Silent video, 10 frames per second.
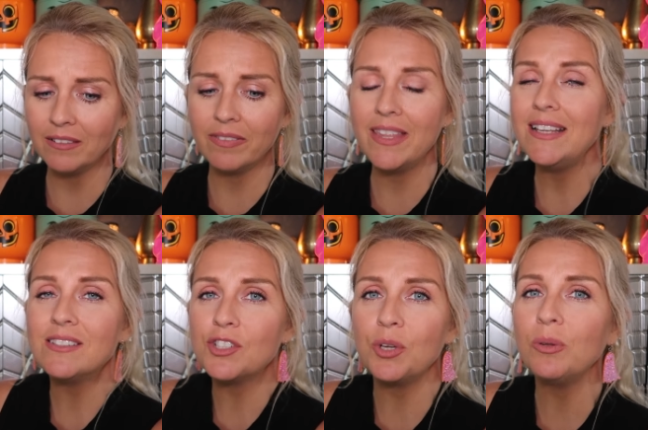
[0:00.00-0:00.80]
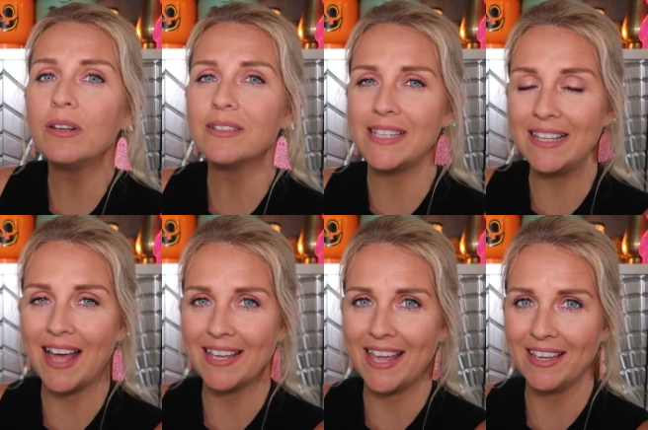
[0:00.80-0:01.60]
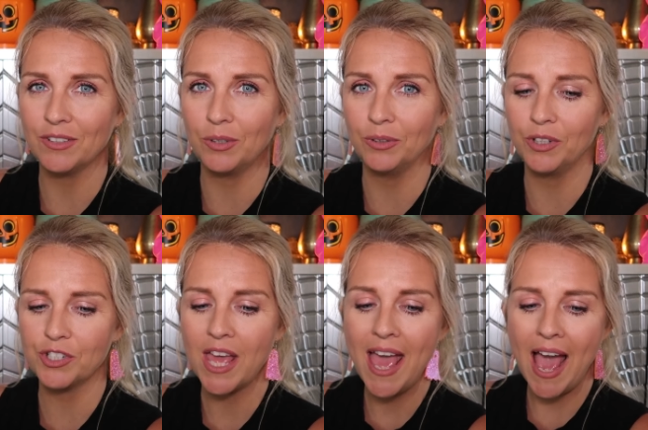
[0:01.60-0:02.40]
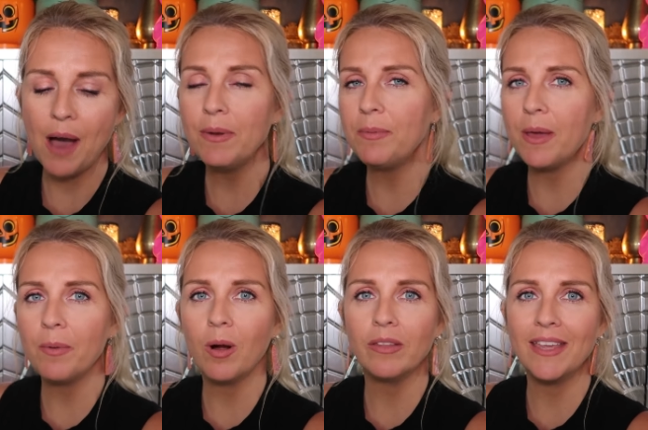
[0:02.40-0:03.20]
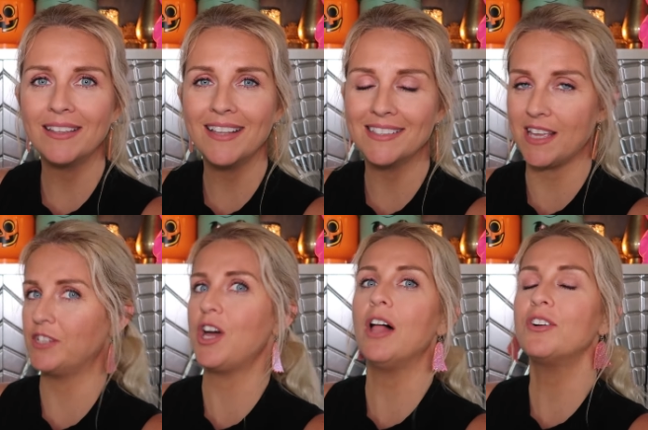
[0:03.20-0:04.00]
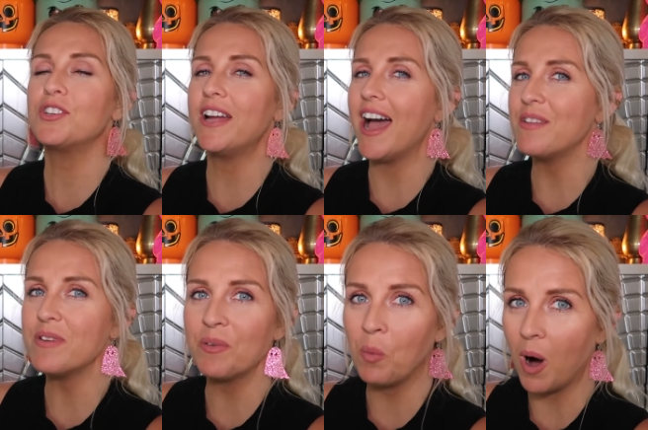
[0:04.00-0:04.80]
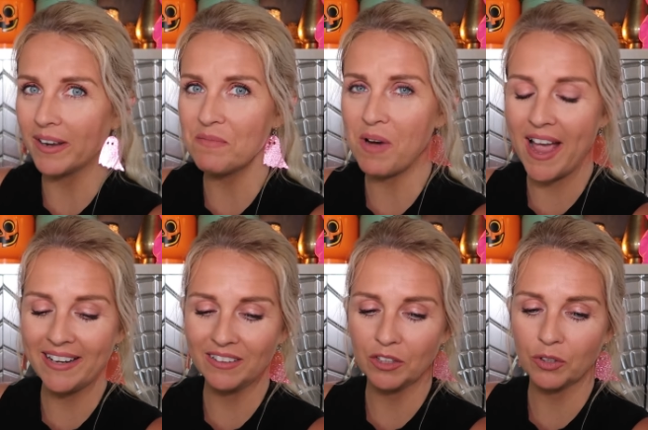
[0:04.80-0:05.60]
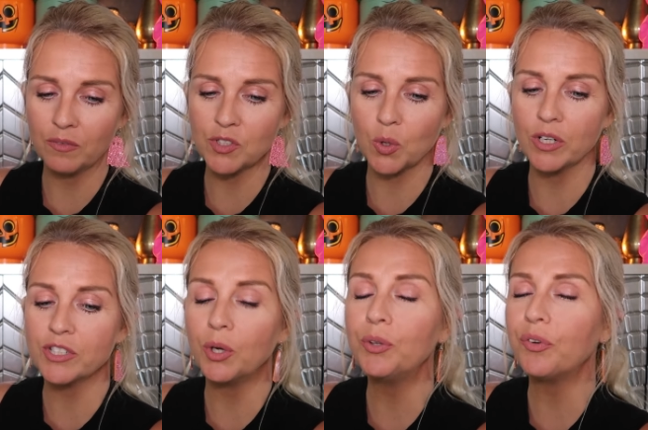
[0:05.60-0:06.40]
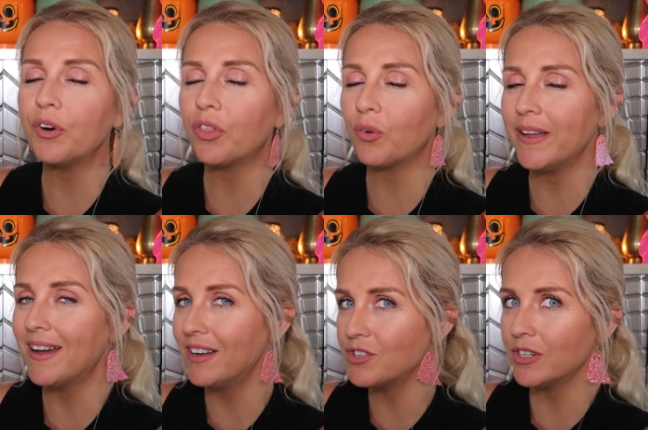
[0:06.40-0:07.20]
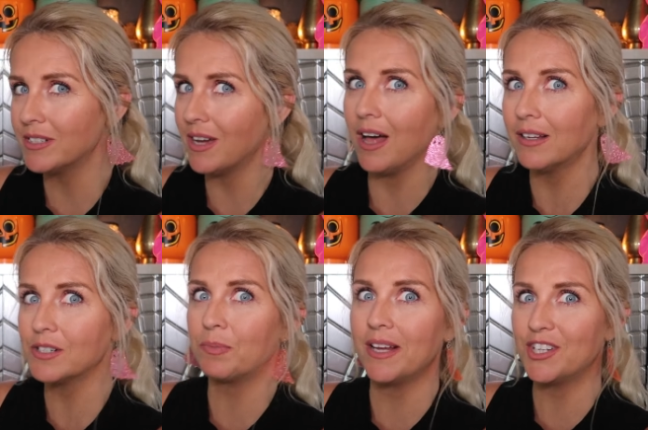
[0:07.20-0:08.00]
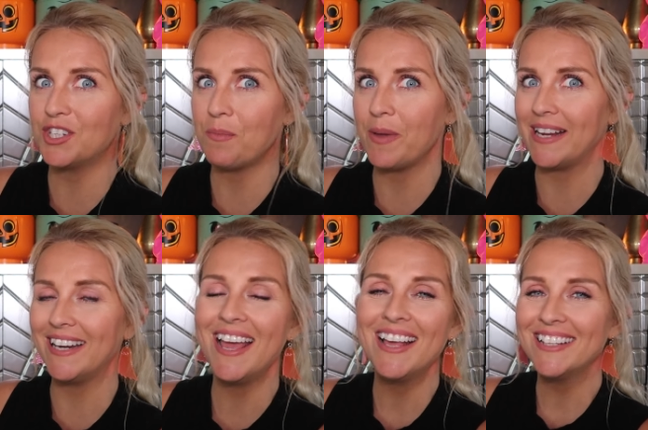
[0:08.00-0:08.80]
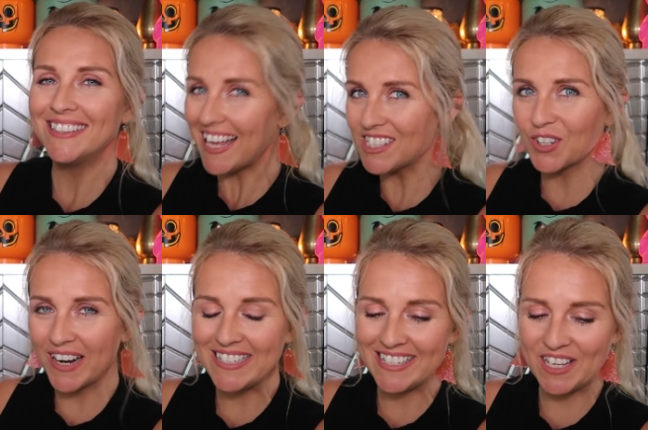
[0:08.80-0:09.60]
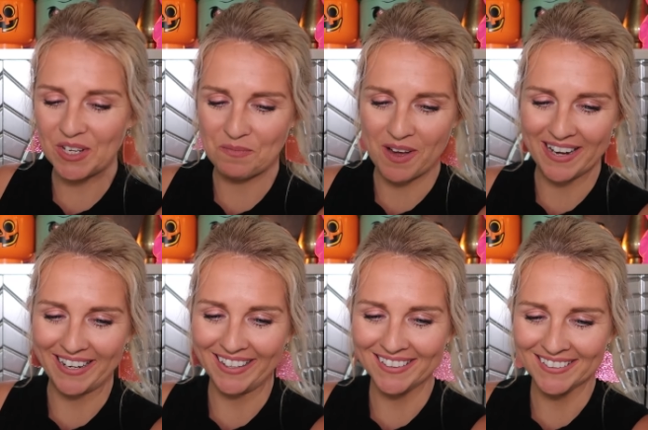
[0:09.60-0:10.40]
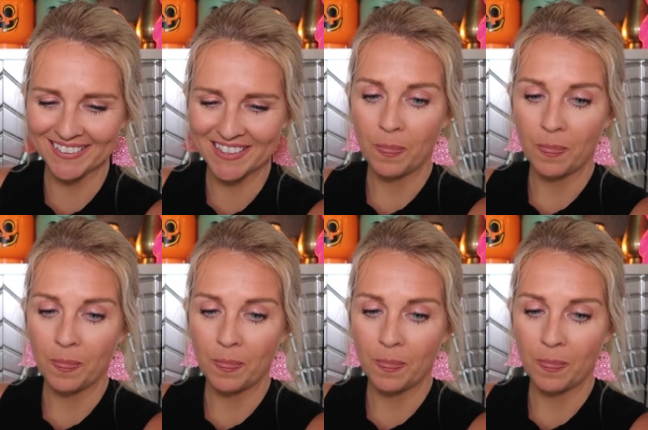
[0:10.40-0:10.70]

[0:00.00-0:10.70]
these two little tea light candle holders, how many people are thinking that's a Dollar Tree item and walk and buy it at the thrift store, sold for three hundred dollars plus shipping? That's crazy good money.